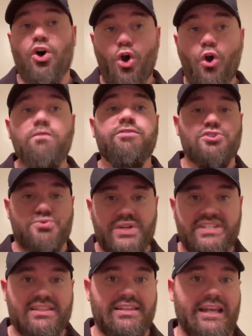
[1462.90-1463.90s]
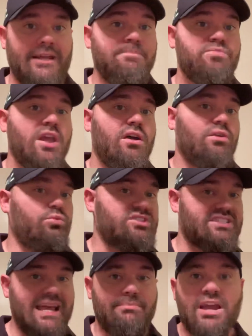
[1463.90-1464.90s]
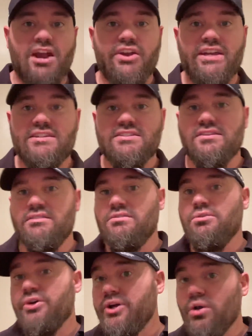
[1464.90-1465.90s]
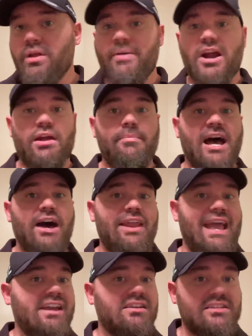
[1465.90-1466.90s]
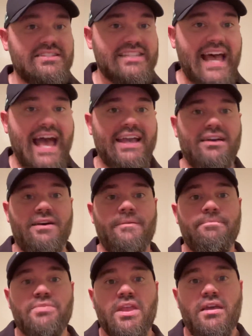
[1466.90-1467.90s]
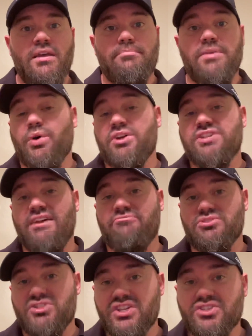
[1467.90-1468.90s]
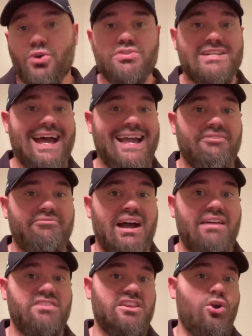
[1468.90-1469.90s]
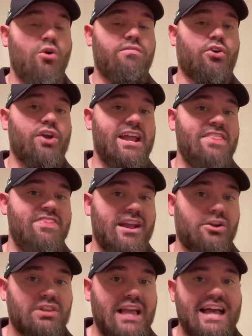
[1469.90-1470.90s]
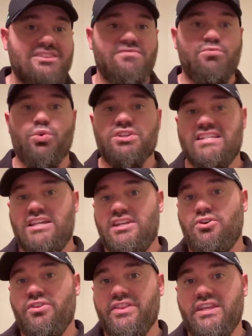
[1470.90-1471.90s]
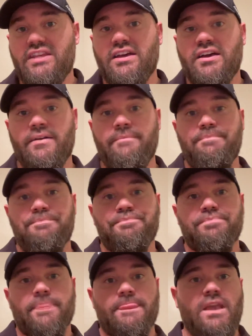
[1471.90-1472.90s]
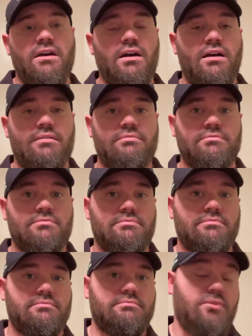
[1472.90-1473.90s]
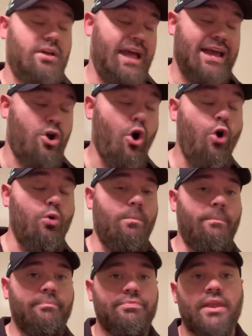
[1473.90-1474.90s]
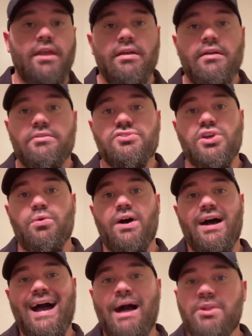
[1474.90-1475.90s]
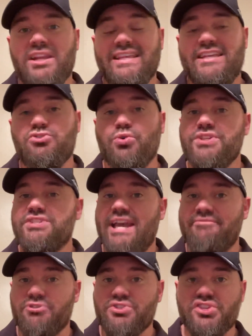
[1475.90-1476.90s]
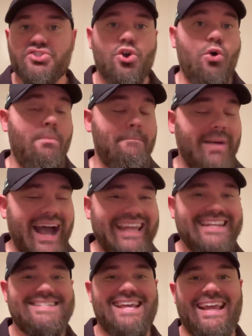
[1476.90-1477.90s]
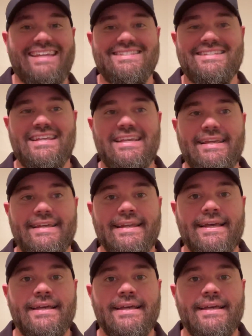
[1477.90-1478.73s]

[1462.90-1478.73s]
overs recently with St. Mary's, Loyola Marymount, and Gonzaga. Meanwhile, San Francisco is 9-5 to the over in their last 14 on the at home. So I'm going to lean towards San Francisco minus 18